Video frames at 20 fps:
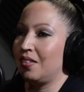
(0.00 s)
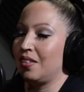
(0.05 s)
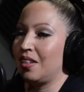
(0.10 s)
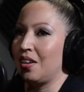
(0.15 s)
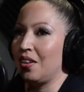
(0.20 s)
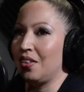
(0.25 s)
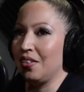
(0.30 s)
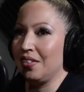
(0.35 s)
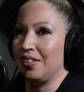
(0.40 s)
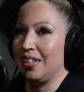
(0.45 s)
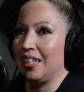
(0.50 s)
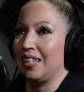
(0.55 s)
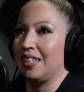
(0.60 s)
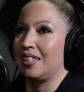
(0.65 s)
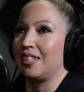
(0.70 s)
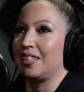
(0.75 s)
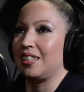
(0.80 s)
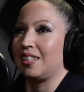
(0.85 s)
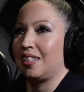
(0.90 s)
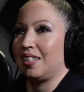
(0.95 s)
Oh,
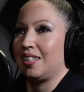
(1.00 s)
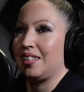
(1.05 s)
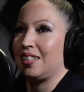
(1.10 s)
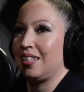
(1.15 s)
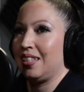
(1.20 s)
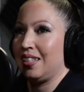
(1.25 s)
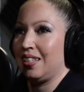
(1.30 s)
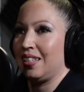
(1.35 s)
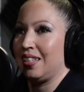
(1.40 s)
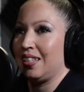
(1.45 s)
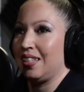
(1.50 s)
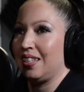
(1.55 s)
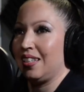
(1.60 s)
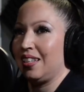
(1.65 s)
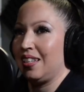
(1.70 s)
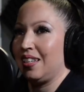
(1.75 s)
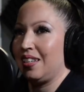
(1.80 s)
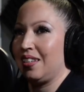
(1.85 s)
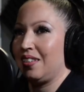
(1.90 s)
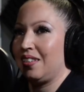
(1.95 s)
this.
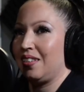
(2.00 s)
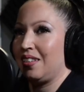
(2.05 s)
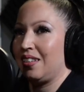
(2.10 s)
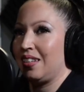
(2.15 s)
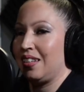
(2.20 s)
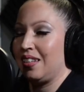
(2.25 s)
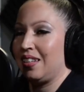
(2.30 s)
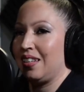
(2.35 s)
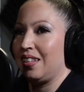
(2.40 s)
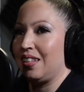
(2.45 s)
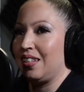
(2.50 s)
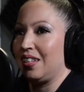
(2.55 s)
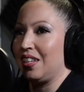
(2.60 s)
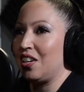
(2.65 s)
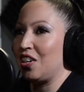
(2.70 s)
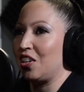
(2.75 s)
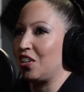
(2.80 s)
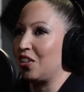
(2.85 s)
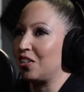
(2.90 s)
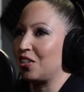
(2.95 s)

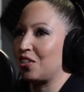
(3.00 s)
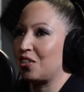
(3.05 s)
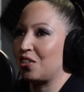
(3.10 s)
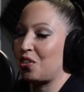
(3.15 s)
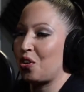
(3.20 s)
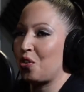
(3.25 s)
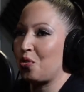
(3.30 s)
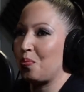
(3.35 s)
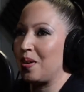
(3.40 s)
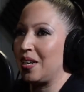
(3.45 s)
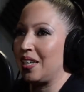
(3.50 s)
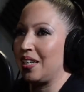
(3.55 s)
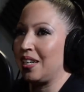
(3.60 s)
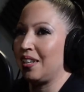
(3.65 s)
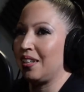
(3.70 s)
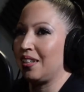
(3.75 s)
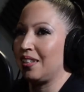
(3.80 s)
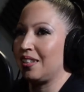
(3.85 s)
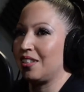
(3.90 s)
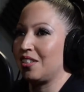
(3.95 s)
There are so
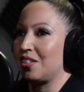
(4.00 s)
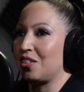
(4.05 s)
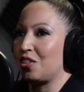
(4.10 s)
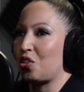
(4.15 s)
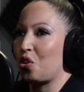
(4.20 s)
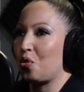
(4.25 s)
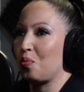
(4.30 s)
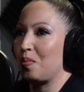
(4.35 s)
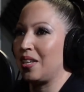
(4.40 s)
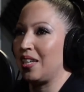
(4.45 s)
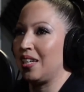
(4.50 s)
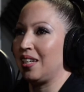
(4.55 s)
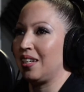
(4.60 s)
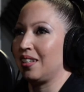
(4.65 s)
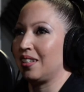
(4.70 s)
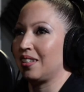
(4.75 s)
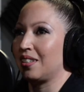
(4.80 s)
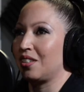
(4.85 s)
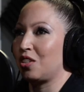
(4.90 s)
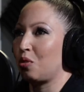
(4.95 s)
many, there's so
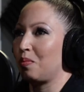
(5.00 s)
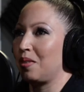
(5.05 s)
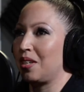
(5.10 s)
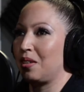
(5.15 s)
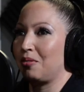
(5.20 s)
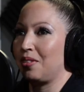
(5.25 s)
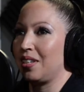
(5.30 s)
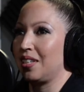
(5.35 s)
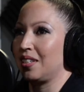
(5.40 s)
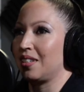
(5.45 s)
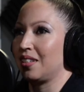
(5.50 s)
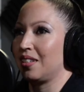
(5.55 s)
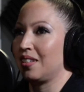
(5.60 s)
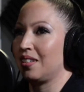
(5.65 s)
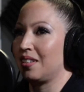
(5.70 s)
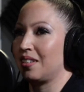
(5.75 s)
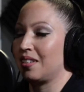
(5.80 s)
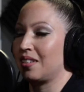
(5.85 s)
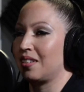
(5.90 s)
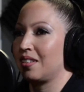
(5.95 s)
many, so many
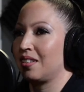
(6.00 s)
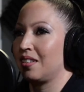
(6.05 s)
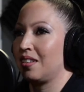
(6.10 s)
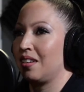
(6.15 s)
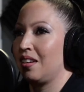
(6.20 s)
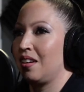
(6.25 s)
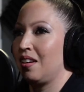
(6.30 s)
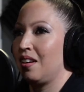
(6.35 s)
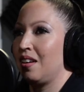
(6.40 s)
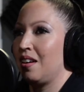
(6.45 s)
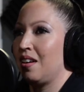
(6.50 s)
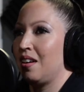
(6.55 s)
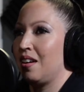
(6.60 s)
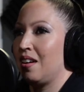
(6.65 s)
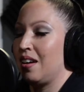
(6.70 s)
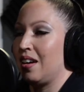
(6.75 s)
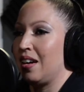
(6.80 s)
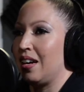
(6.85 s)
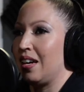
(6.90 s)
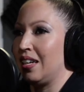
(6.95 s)
reasons.
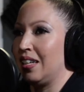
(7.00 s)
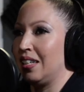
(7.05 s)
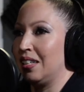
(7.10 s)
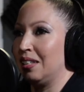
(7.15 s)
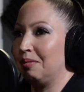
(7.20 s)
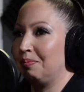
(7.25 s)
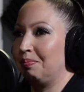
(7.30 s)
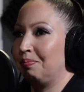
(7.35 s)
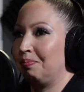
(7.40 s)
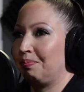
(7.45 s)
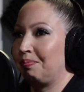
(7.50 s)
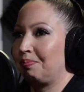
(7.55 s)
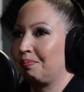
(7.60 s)
Um,